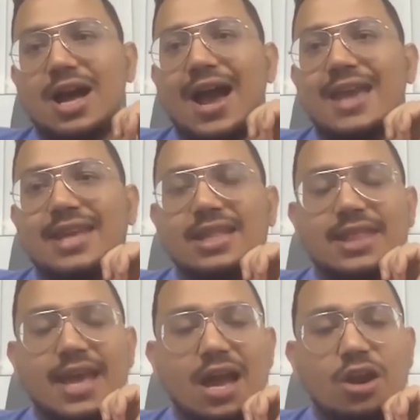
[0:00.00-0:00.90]
I think
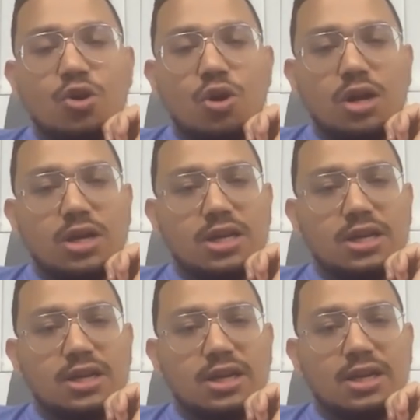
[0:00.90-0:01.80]
they are not,
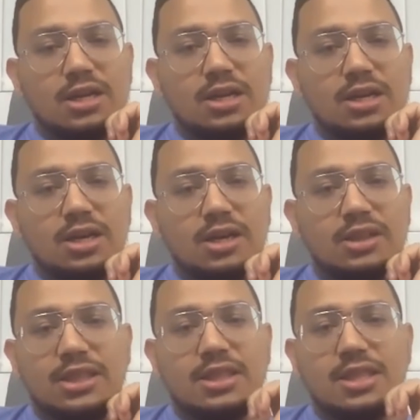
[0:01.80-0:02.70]

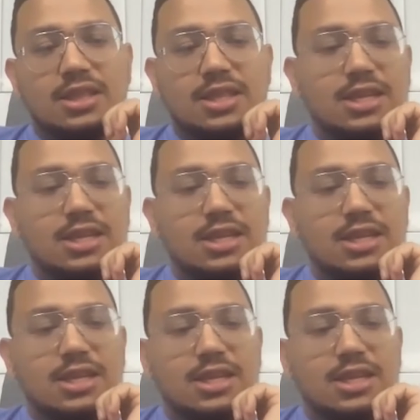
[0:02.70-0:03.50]
either